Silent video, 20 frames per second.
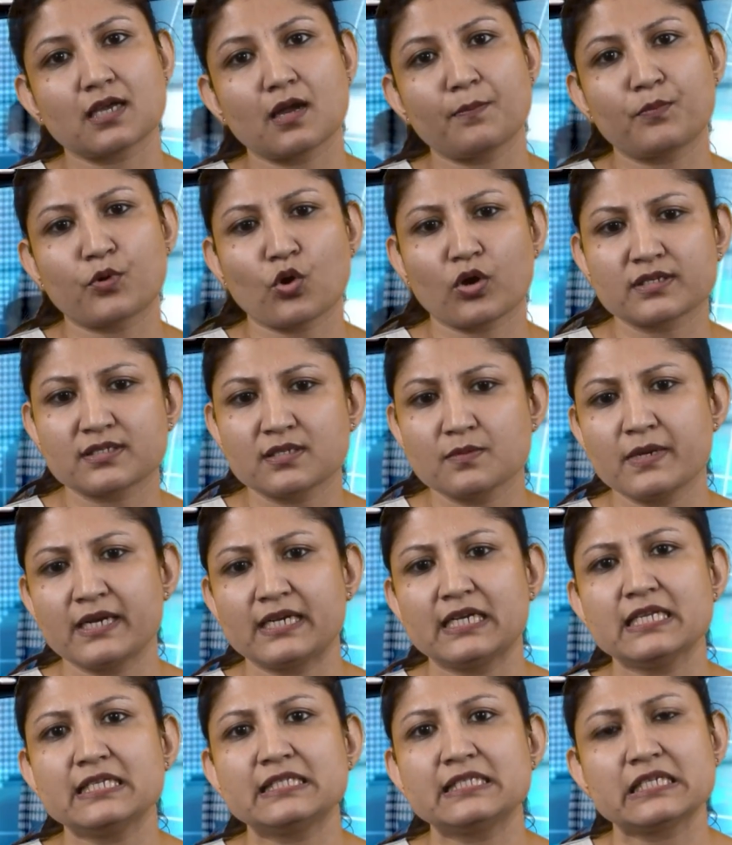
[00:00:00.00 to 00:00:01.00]

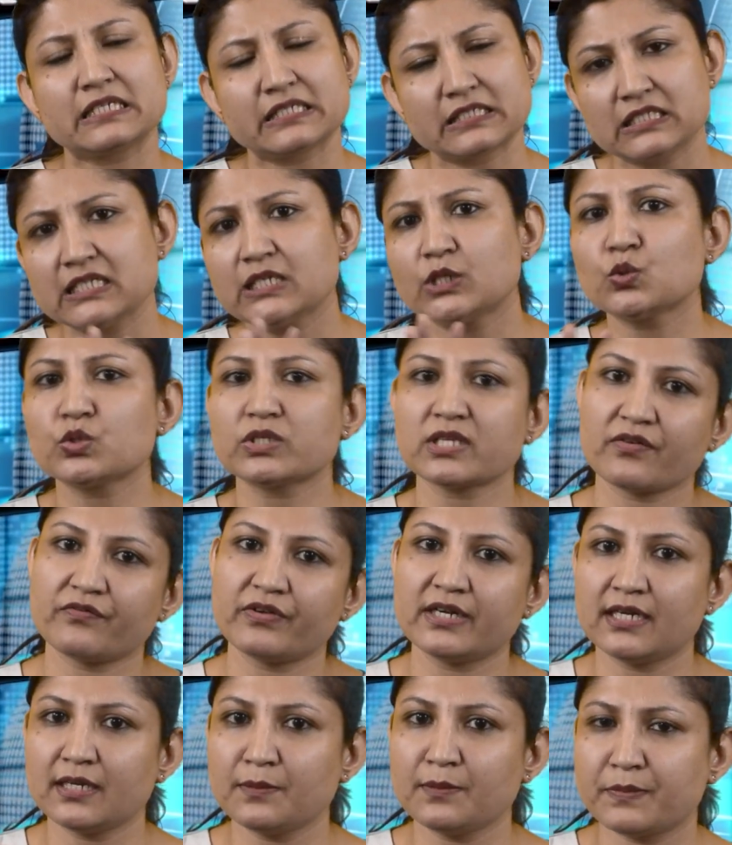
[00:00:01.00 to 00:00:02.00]
approximately 60 to
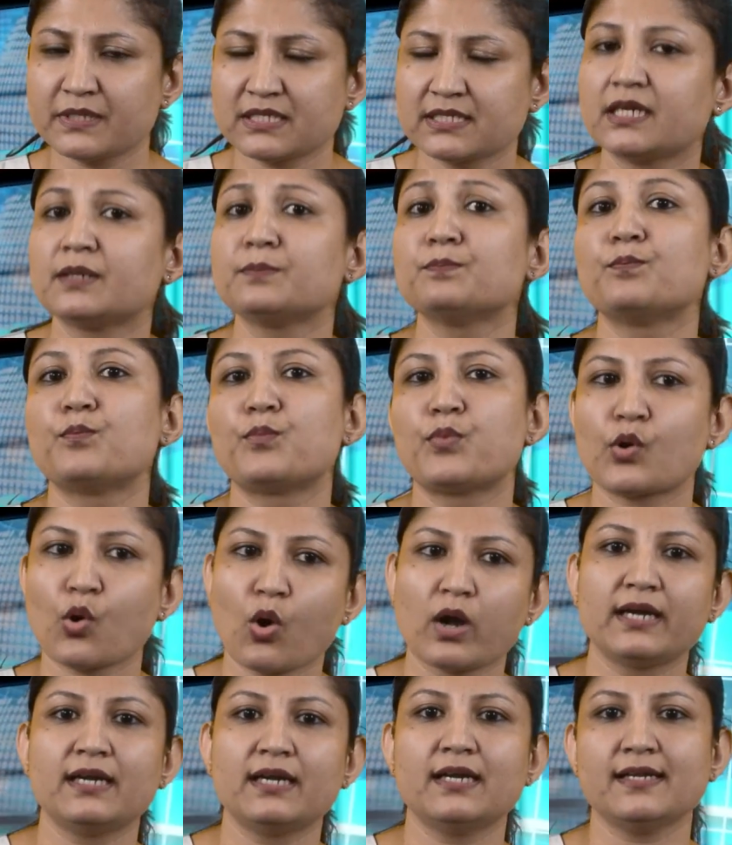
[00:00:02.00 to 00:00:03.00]
70%
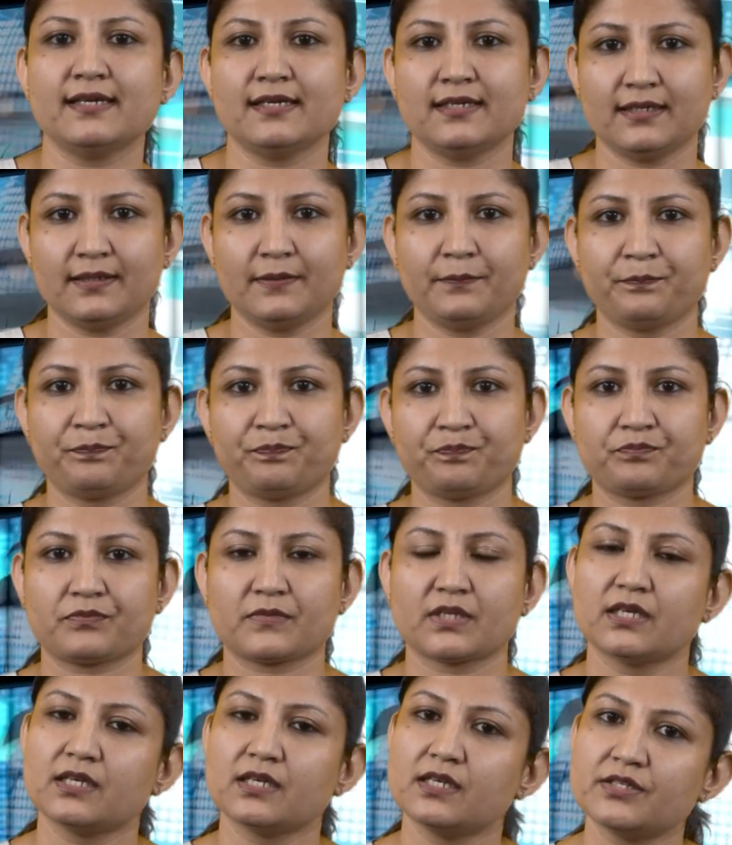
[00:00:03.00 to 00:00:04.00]
broadly
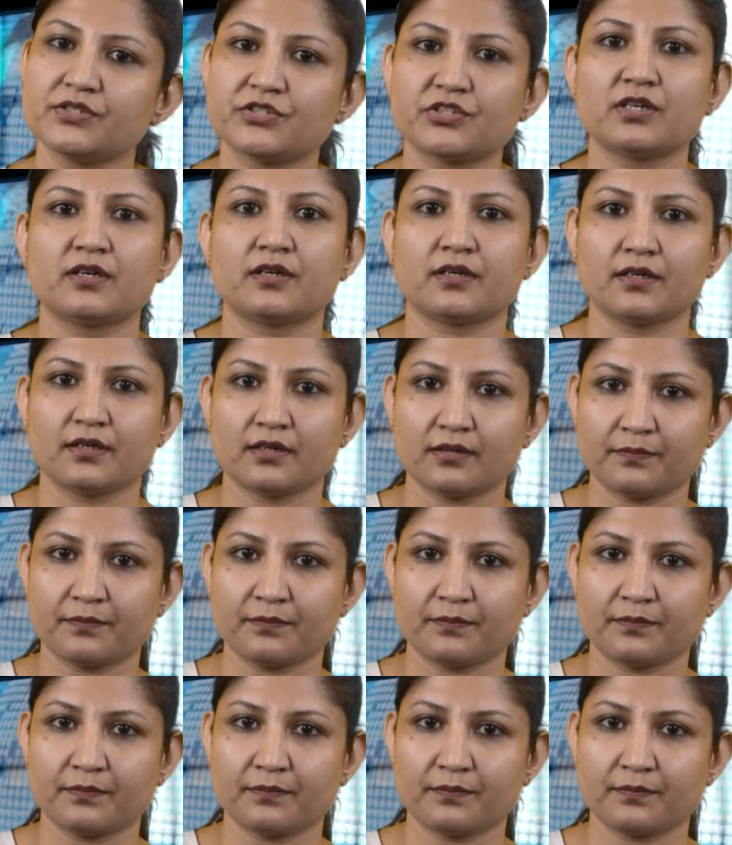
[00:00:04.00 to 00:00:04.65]
in children.